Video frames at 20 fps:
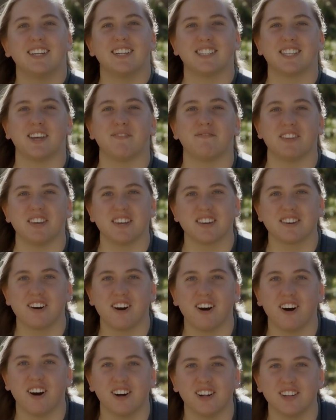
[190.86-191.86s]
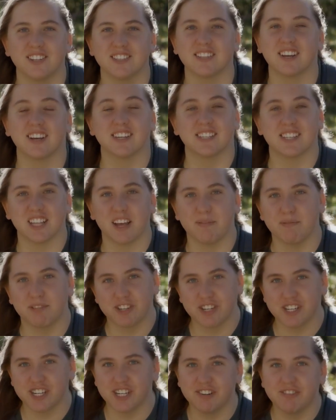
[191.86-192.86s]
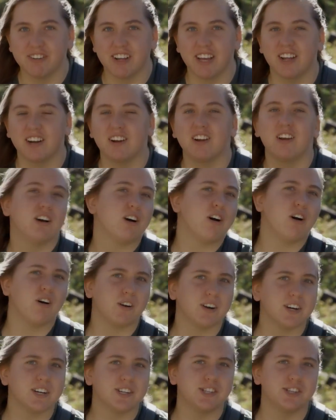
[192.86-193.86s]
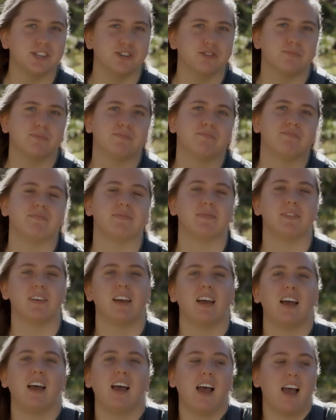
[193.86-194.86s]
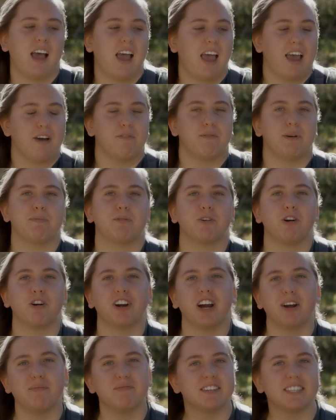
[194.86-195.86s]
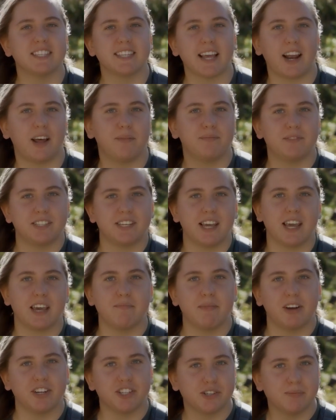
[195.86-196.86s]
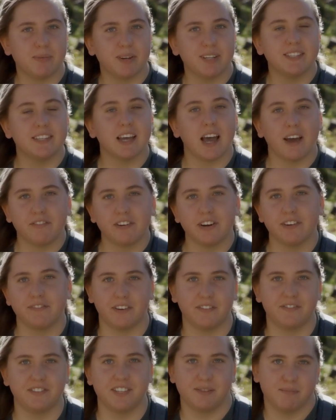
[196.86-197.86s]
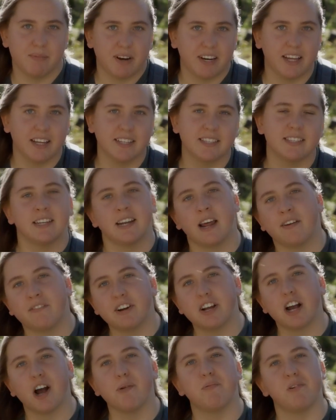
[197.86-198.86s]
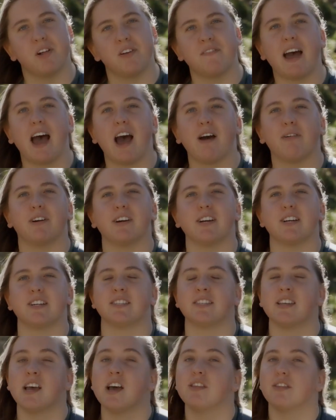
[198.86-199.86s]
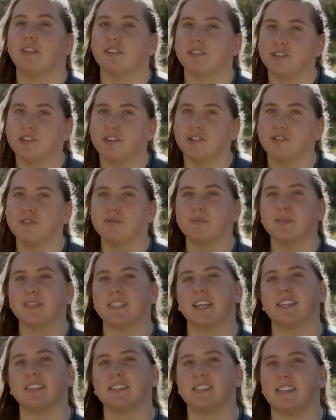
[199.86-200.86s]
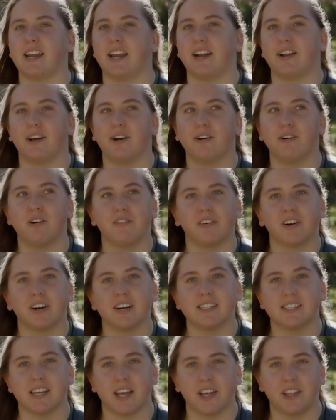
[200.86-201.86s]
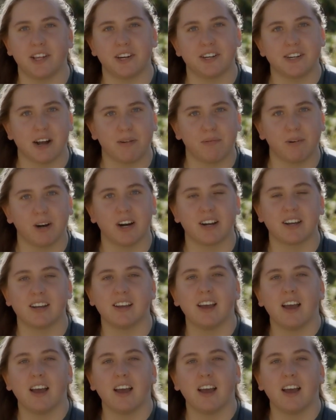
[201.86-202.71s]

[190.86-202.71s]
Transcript: to something called a telemetry unit or a tube. We program the setup to take measurements every 15 minutes, and every couple of hours, the tube sends data over a cellular network